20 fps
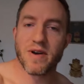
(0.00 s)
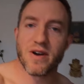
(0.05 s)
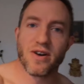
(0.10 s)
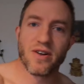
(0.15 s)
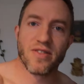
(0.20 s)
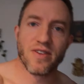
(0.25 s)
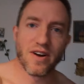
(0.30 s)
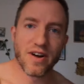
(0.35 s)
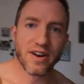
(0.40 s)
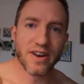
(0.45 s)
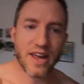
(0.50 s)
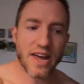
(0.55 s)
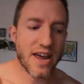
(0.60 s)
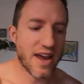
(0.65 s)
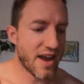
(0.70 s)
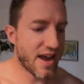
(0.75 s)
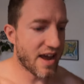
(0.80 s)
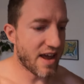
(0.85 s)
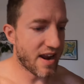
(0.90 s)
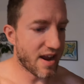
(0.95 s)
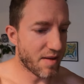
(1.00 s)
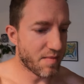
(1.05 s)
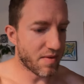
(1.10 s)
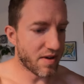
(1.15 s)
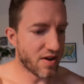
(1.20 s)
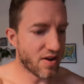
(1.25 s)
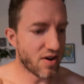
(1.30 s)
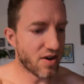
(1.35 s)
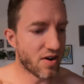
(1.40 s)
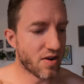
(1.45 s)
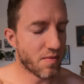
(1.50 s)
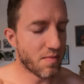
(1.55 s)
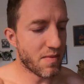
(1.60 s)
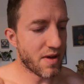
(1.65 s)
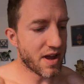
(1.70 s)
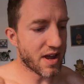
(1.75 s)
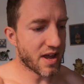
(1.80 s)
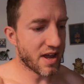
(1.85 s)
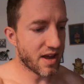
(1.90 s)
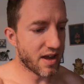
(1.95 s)
marathon day, and I'm here
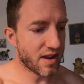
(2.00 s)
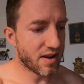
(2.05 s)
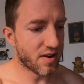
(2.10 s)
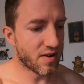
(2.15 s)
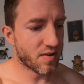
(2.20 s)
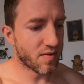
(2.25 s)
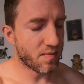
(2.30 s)
making